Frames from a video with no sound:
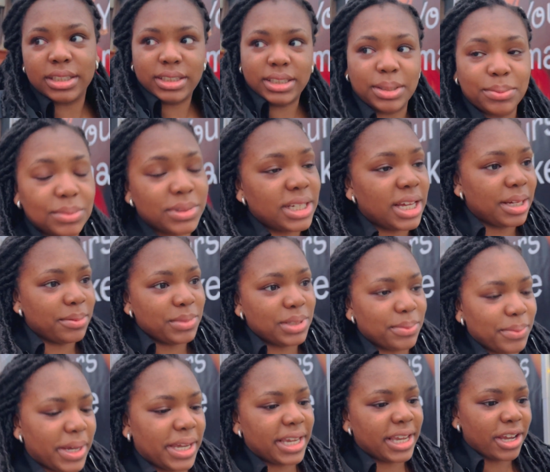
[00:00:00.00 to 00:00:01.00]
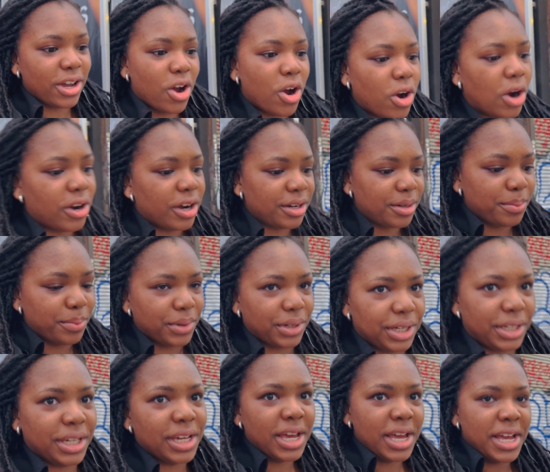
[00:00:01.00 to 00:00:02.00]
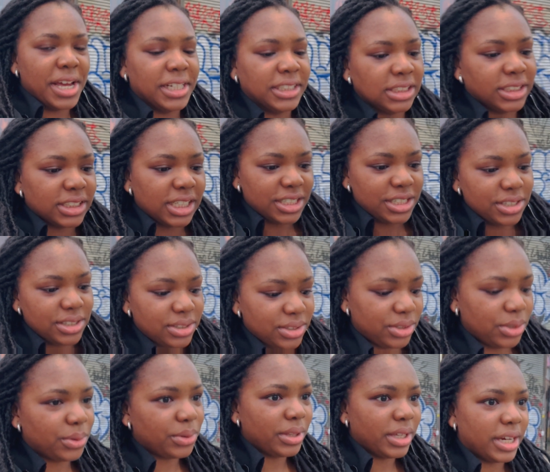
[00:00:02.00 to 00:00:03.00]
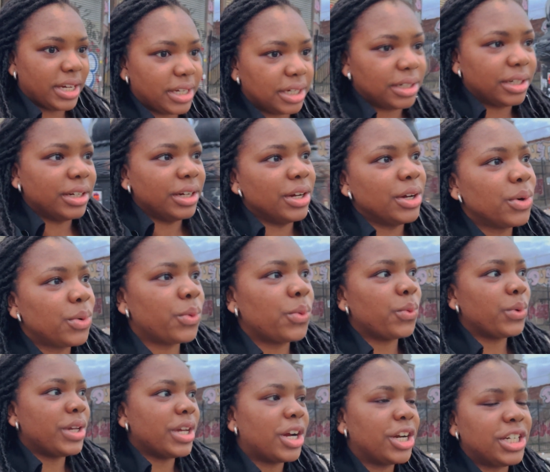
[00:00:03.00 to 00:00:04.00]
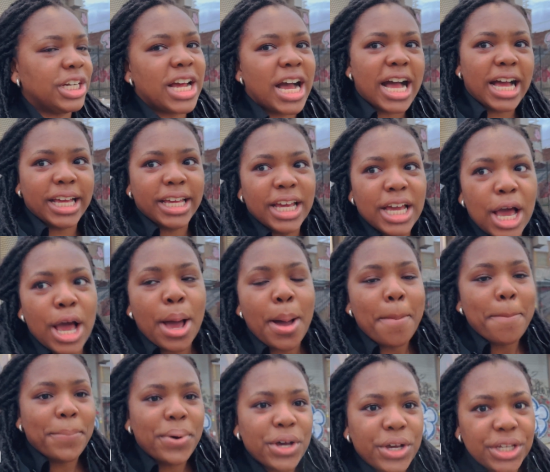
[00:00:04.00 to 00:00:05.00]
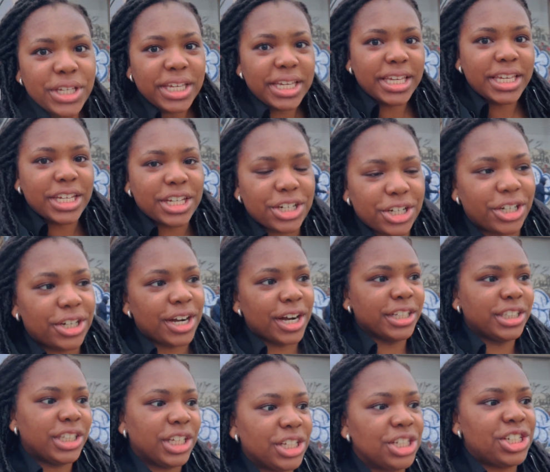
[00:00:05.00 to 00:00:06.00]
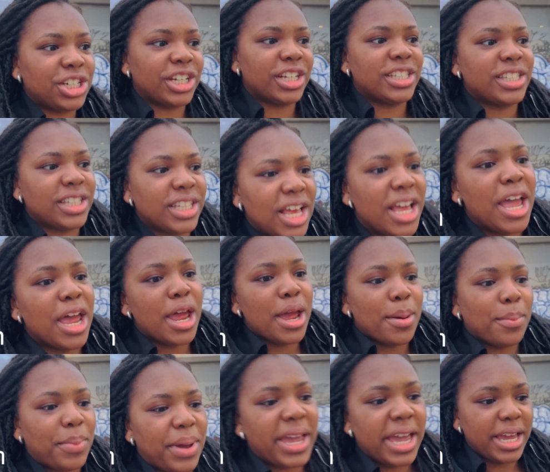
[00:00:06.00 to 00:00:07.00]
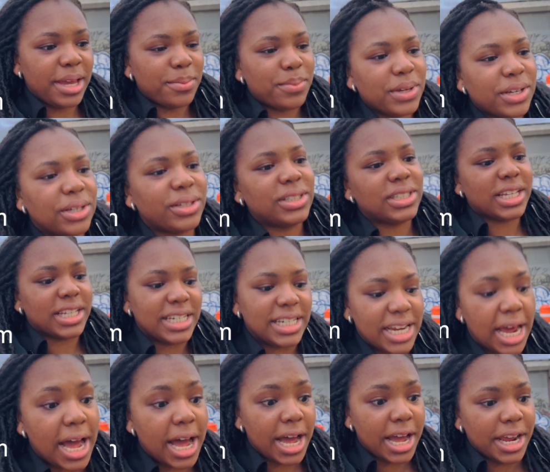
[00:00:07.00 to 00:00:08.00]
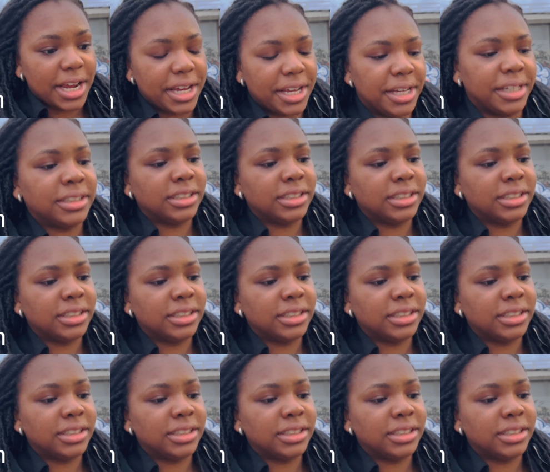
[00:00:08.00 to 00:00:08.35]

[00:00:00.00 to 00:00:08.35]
Sometimes it might get hard, but I just know that we are not put here to just pay bills and die.